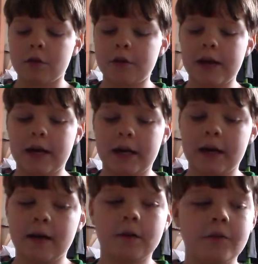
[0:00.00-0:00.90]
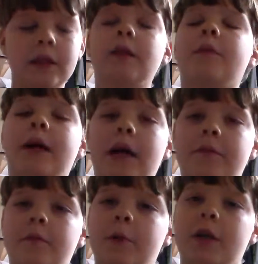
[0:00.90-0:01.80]
so yeah, the reason why I
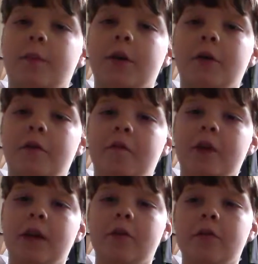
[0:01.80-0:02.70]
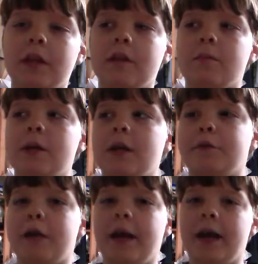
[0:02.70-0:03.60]
haven't been uploading videos is
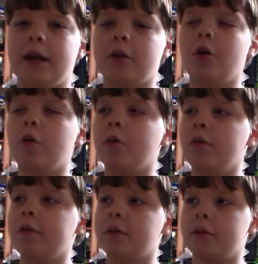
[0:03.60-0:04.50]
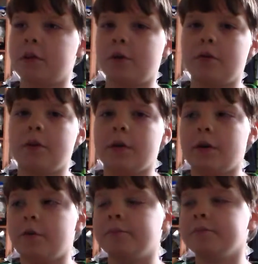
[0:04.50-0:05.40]
because I had a cold. So, you
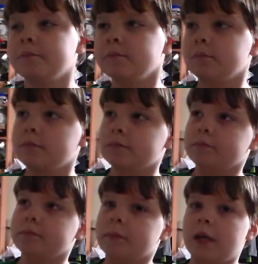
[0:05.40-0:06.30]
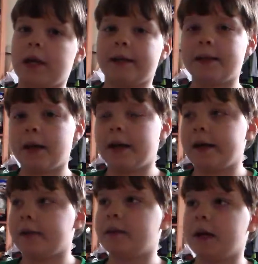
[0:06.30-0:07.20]
know, I,
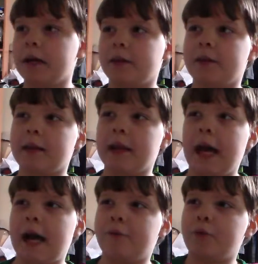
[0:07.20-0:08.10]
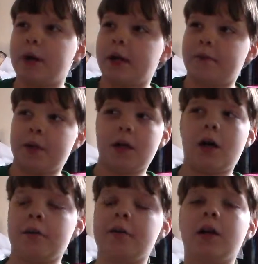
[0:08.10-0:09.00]
I kind of still have one. I've been
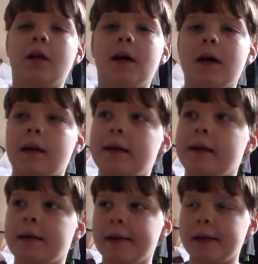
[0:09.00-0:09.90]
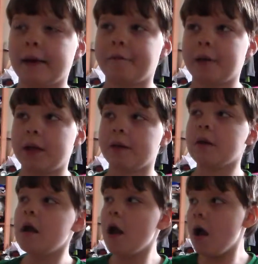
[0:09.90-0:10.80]
coughing a lot lately. I've been,
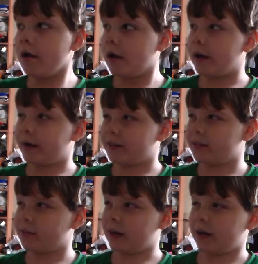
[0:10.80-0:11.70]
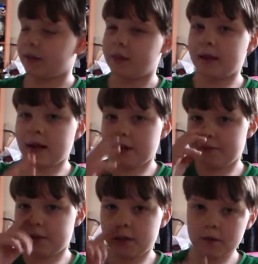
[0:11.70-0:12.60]
I kind of still
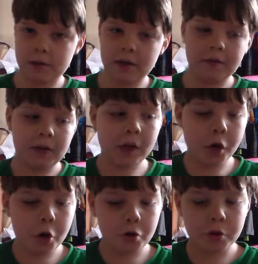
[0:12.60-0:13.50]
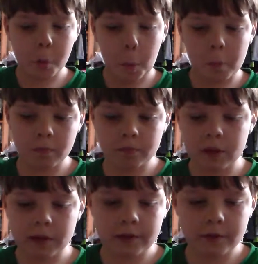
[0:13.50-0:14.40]
have a stuffy nose
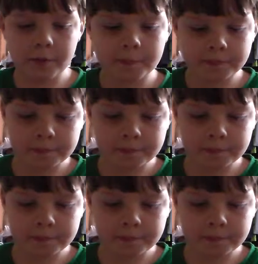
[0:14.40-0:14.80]
a little.